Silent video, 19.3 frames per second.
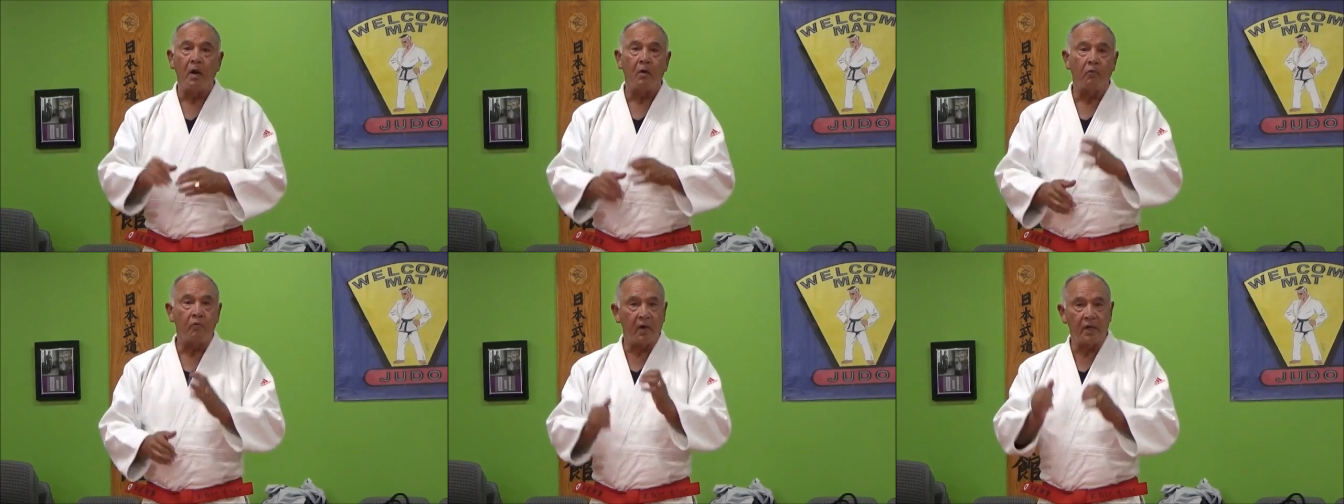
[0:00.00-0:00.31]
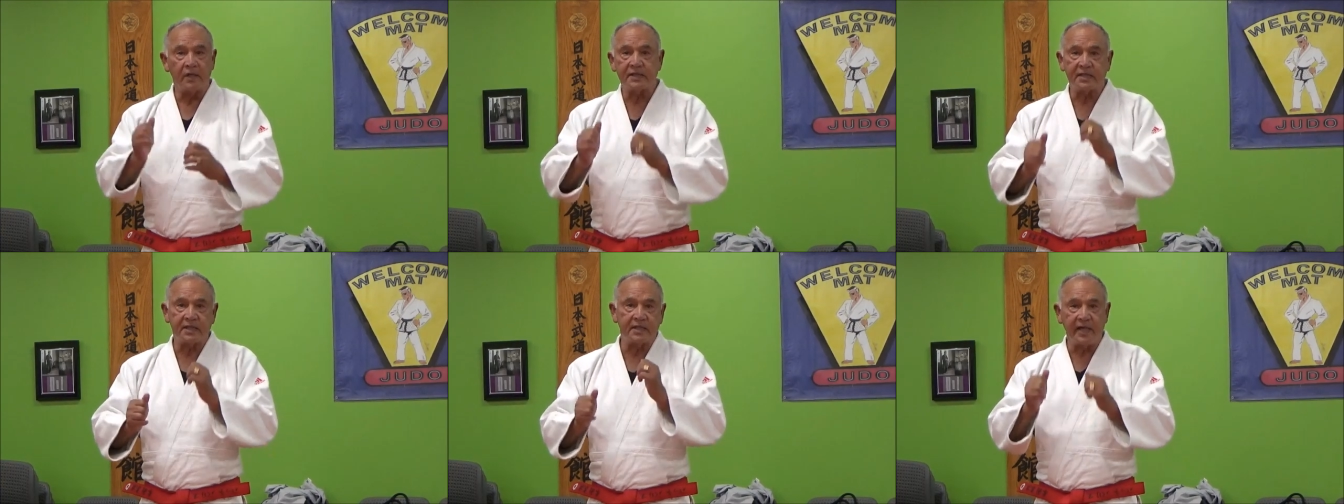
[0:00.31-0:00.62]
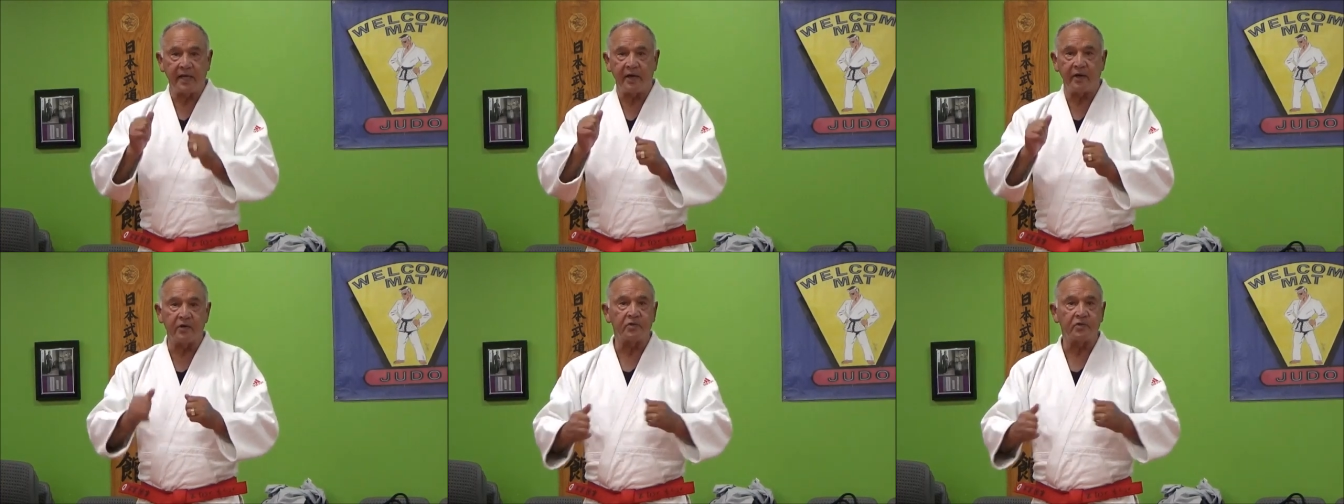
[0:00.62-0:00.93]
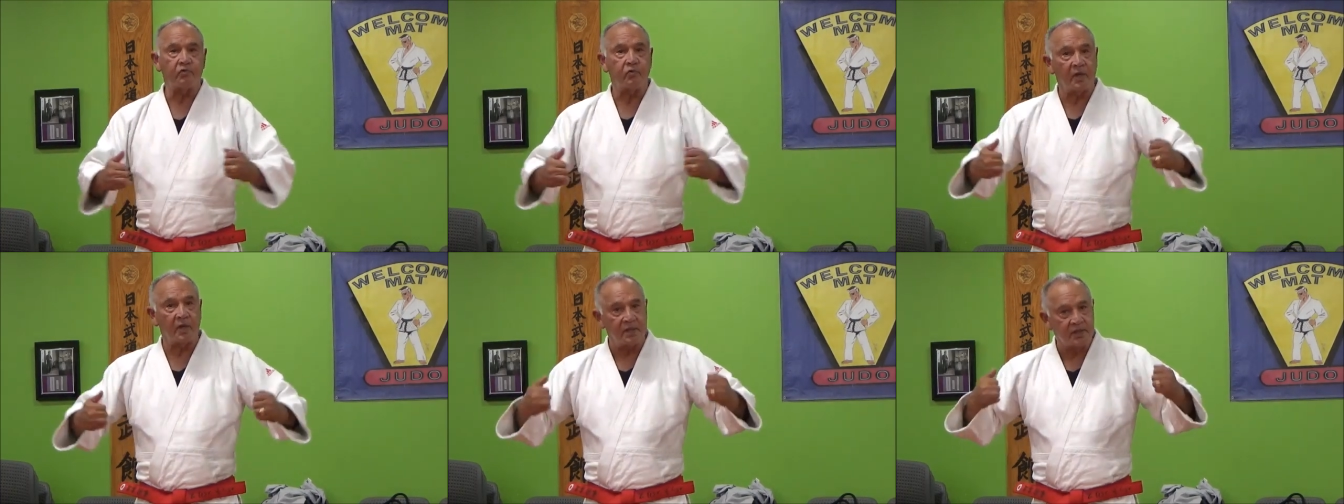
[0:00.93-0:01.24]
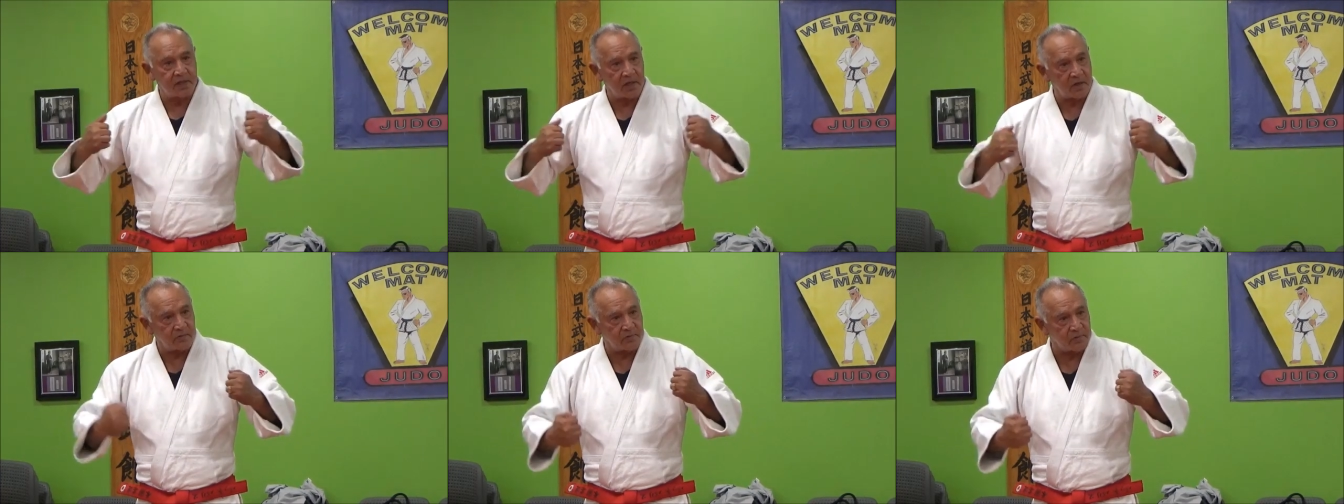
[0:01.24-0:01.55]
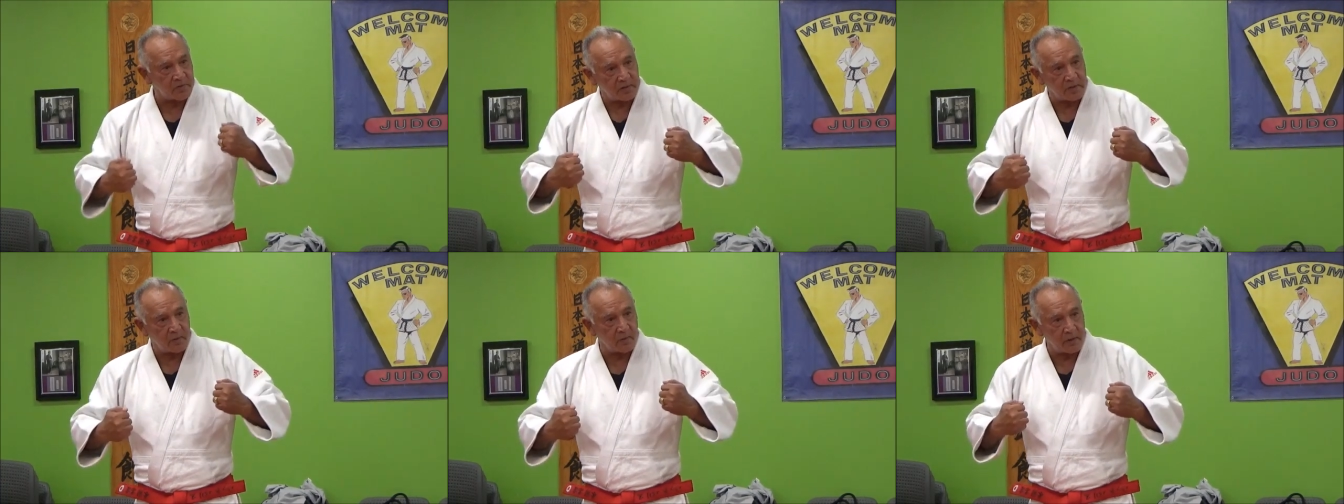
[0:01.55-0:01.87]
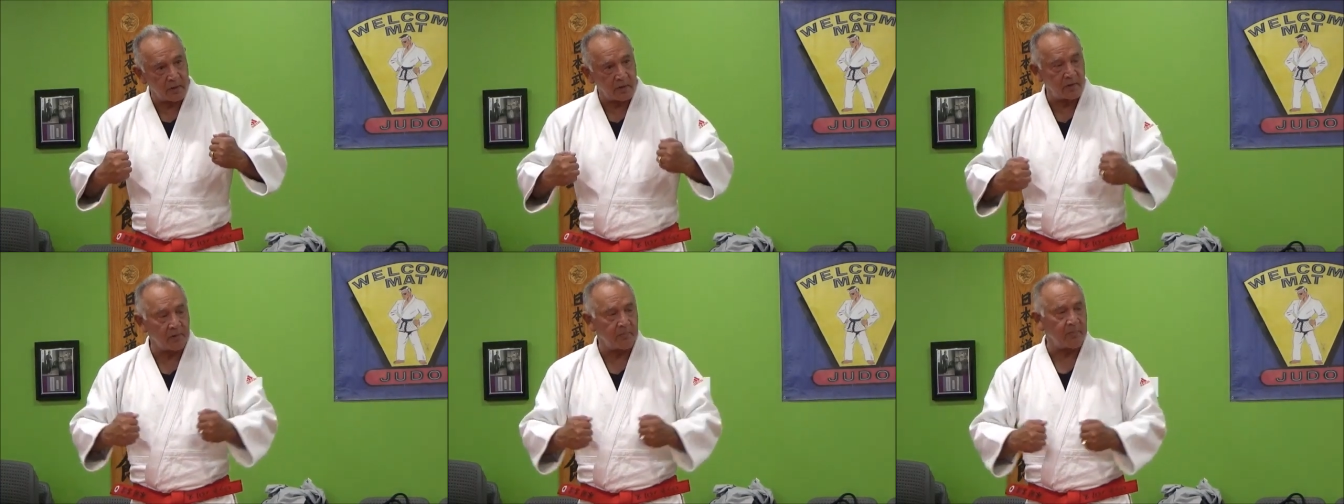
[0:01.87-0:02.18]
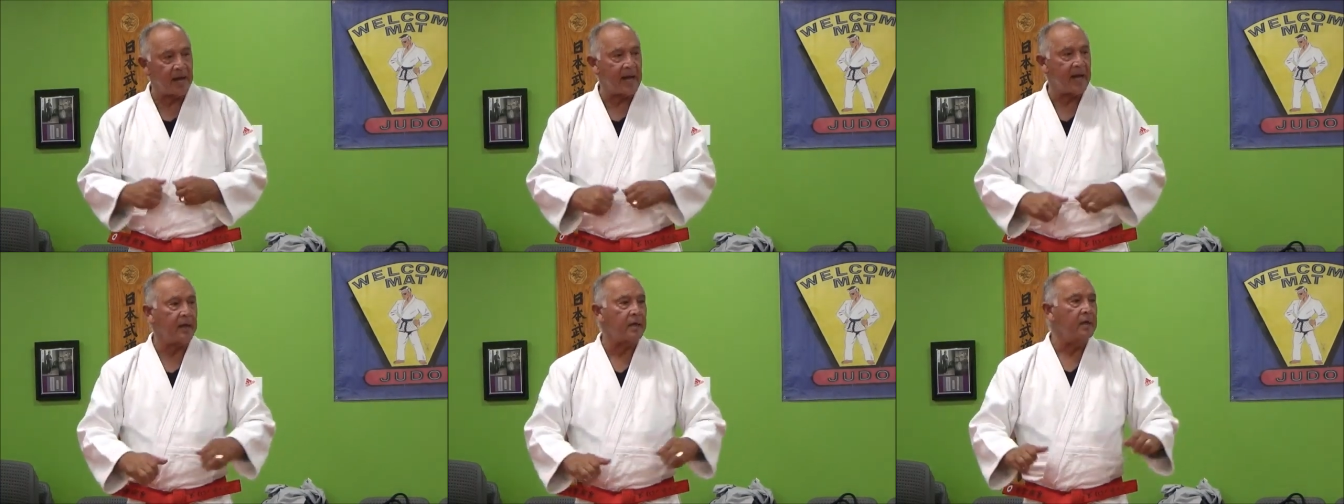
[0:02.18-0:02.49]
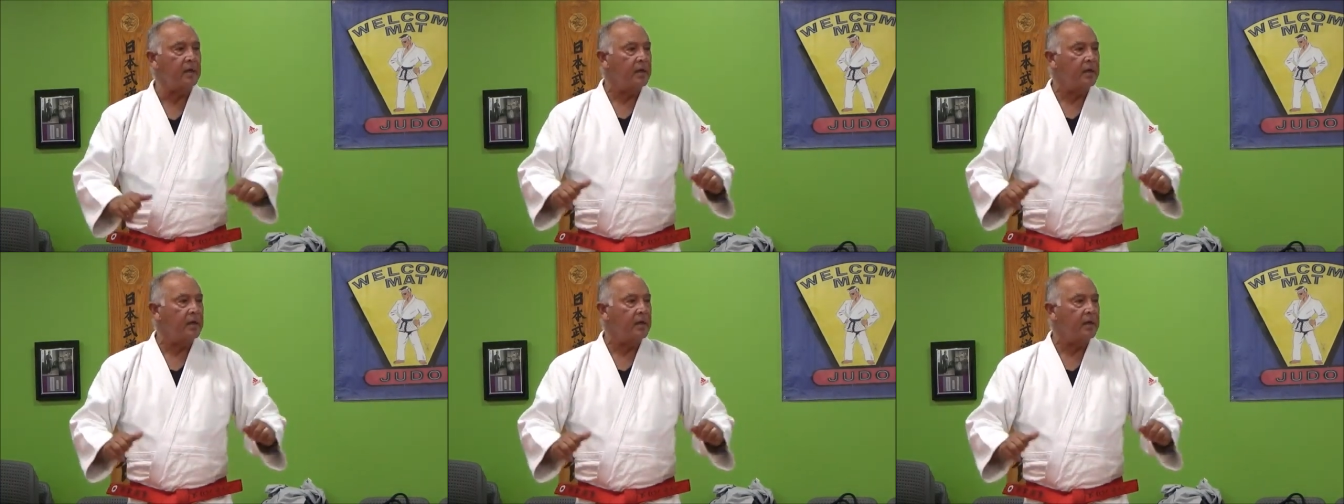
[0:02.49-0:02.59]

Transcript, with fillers: run stairs with someone on your back,